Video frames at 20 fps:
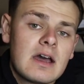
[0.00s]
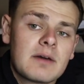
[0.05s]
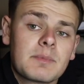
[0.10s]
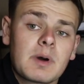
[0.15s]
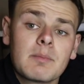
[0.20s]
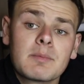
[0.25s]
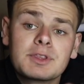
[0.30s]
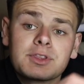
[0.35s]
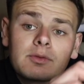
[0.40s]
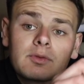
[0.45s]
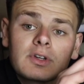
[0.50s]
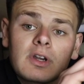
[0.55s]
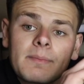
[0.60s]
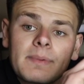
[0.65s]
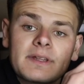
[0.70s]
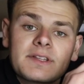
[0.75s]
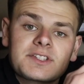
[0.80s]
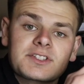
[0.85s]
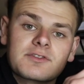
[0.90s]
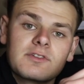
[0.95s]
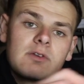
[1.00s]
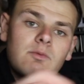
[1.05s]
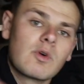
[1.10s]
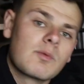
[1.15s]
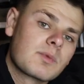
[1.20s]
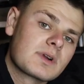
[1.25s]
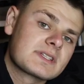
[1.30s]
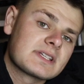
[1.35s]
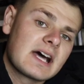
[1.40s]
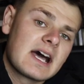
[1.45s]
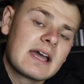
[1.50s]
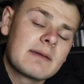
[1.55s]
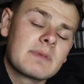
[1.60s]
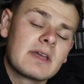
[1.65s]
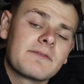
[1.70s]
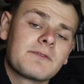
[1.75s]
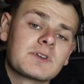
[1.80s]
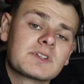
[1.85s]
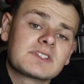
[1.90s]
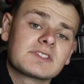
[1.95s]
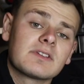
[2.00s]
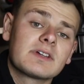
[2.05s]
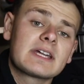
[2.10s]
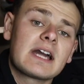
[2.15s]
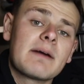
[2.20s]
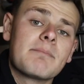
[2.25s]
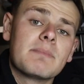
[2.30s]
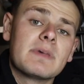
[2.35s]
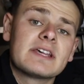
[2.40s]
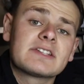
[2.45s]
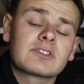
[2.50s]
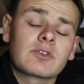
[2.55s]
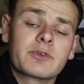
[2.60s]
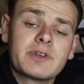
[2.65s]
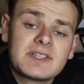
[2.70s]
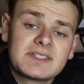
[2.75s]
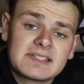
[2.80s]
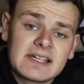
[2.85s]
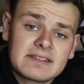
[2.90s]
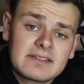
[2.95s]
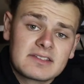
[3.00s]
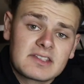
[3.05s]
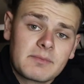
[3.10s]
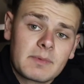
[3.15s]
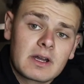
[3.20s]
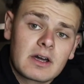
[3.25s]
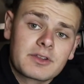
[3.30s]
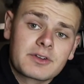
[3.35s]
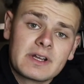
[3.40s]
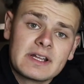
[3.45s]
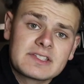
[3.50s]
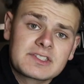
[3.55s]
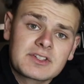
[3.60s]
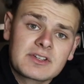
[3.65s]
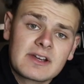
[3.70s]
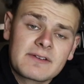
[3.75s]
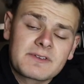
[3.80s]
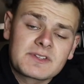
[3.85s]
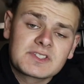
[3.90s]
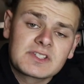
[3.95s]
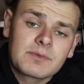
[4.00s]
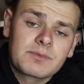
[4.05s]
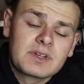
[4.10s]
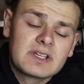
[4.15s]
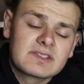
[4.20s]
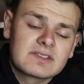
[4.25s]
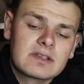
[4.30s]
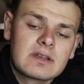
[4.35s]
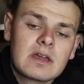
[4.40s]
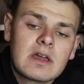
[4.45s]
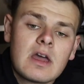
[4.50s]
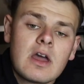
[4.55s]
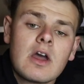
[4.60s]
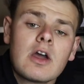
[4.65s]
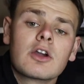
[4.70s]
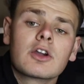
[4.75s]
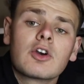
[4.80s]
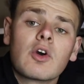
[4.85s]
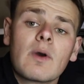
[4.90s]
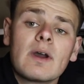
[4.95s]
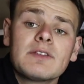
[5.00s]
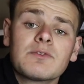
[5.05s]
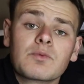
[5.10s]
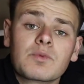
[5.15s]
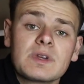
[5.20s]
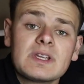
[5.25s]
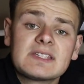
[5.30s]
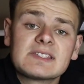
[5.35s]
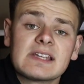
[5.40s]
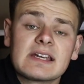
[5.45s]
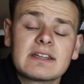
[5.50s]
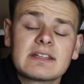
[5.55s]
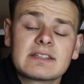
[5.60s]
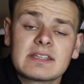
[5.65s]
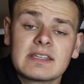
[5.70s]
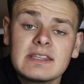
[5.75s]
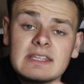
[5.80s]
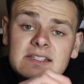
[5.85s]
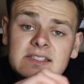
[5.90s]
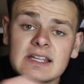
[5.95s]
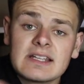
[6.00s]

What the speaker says: But I'm going to throw it up on the screen one more time. If your sled got missed or you sent it to my other Instagram for some reason, go ahead and resend it to this